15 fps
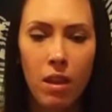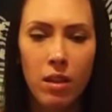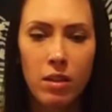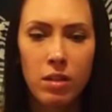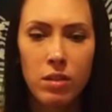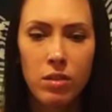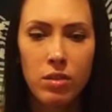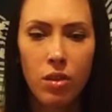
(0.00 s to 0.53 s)

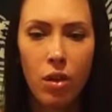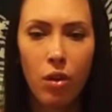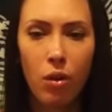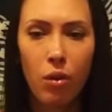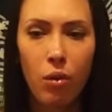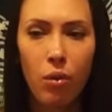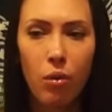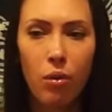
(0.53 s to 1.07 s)

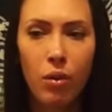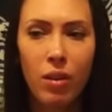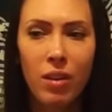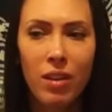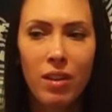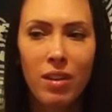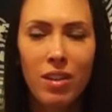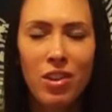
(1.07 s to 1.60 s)
So
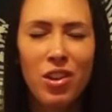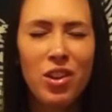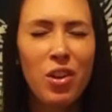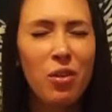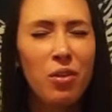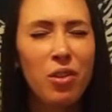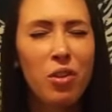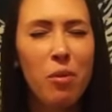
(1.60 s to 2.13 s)

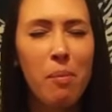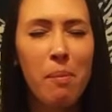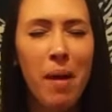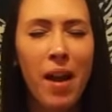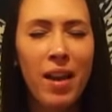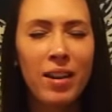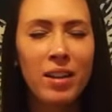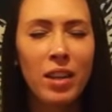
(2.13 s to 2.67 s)
your
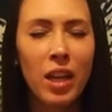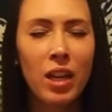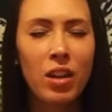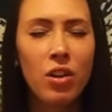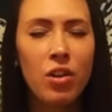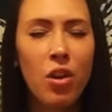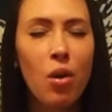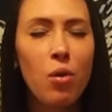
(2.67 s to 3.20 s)
mind like
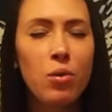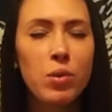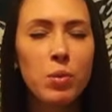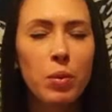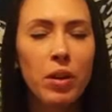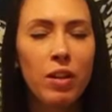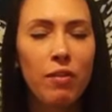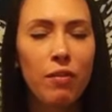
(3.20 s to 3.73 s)
knows
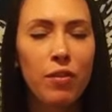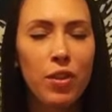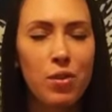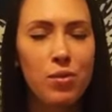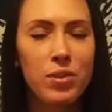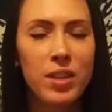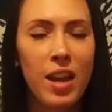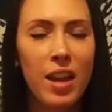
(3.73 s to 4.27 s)
what it
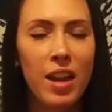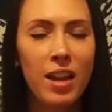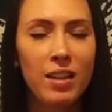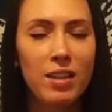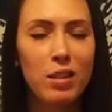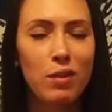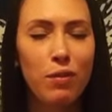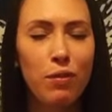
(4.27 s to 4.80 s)
feels like
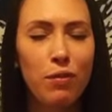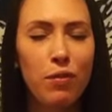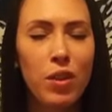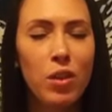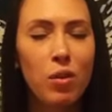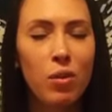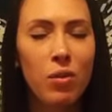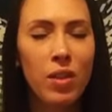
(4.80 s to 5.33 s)
to
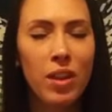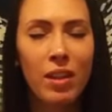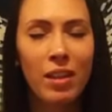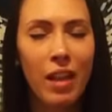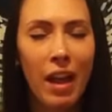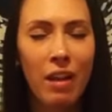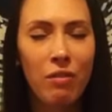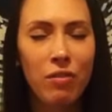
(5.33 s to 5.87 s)
feel the
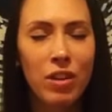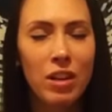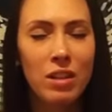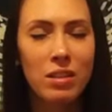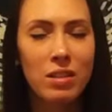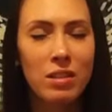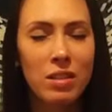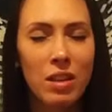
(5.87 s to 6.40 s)

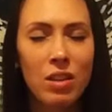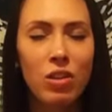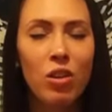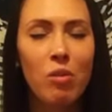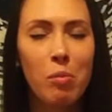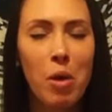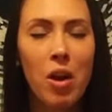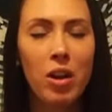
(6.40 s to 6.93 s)
aliveness in
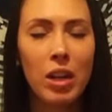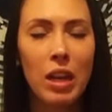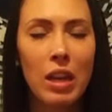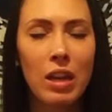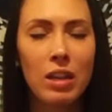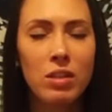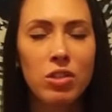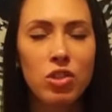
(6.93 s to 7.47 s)
your body.
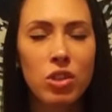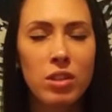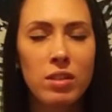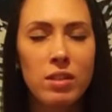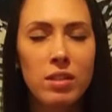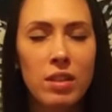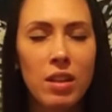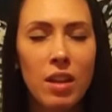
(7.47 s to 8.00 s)
It's
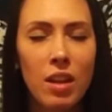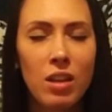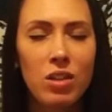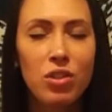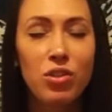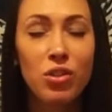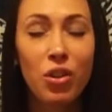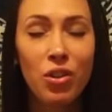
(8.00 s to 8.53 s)
just
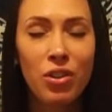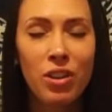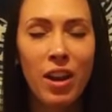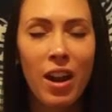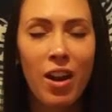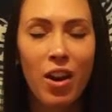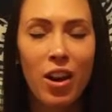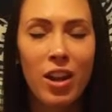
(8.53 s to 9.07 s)
certain
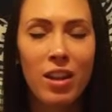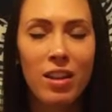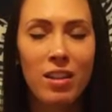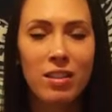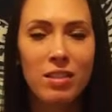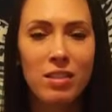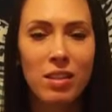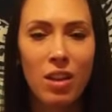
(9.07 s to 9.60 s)

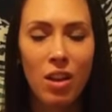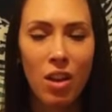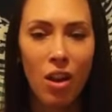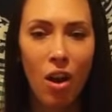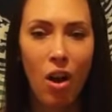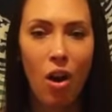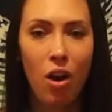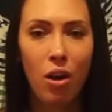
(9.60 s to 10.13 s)
areas
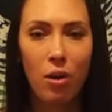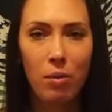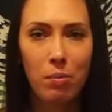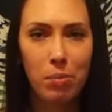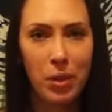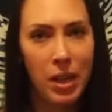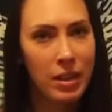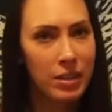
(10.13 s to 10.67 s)
are
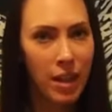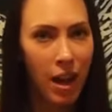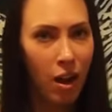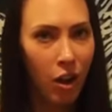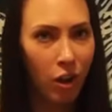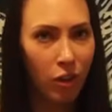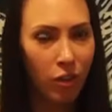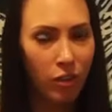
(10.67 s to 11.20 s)
blanked
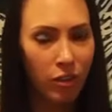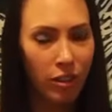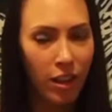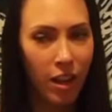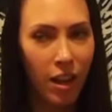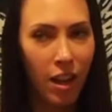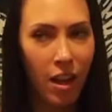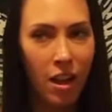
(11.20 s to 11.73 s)
out.
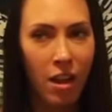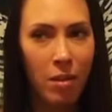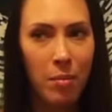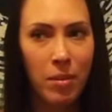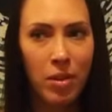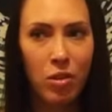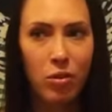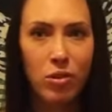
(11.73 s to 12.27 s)

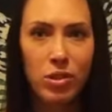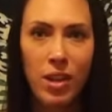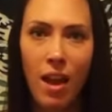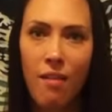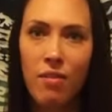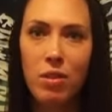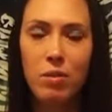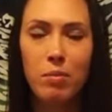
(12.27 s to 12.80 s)
You just
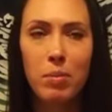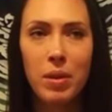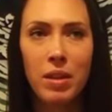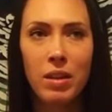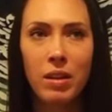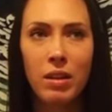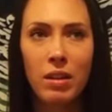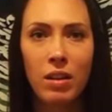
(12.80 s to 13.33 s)
haven't
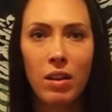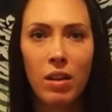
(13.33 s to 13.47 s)
been